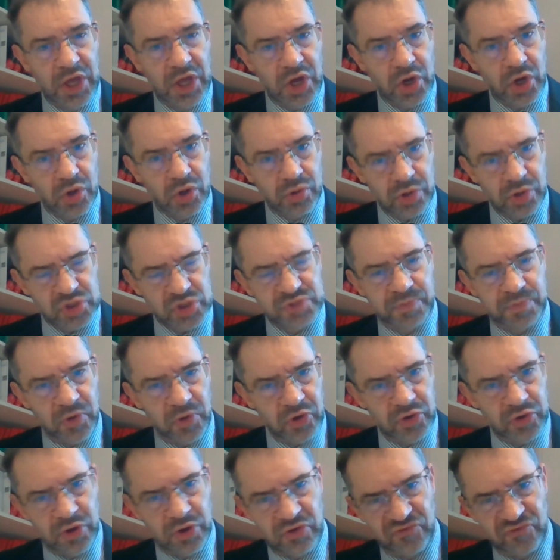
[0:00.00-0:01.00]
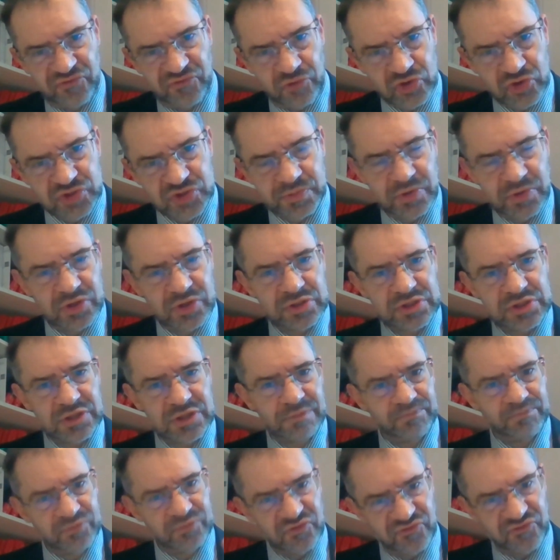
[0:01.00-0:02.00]
cross-border enforcement,
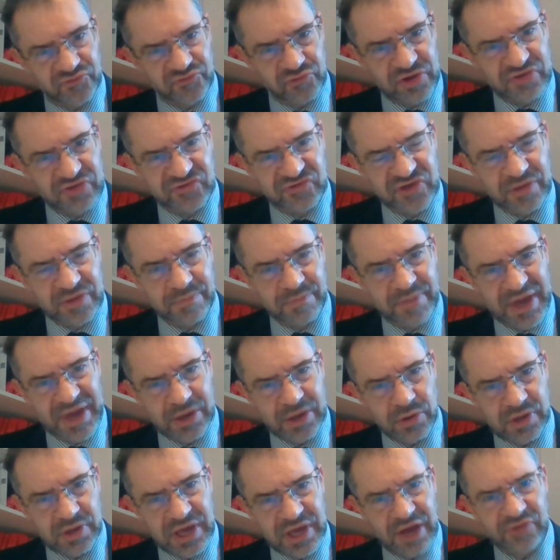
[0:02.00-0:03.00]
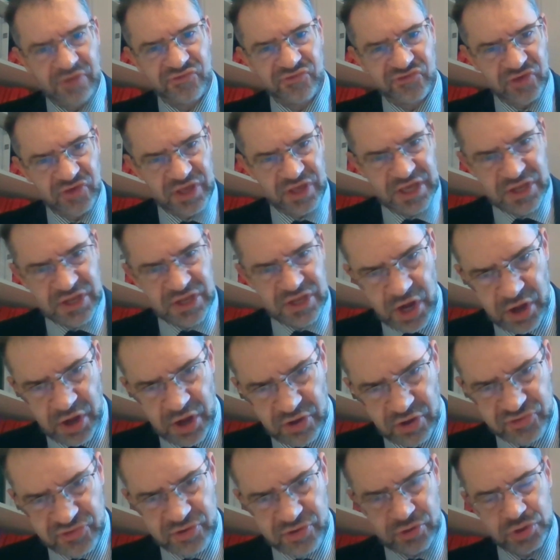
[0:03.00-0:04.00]
freezing bank accounts in
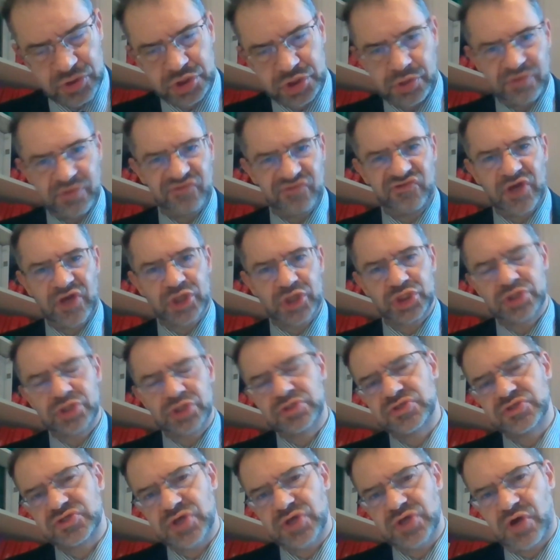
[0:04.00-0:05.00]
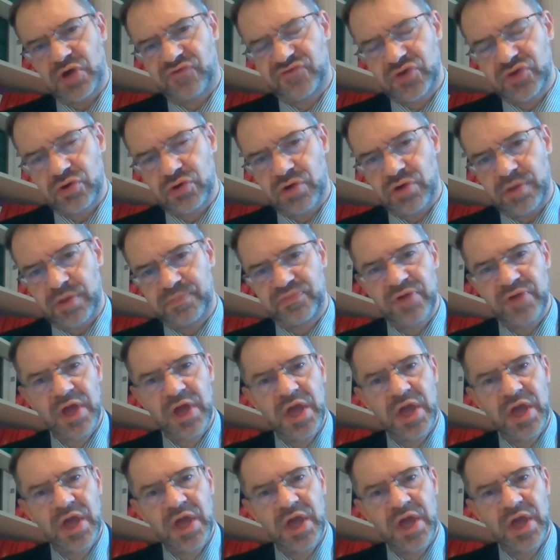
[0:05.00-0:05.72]
other jurisdictions of Europe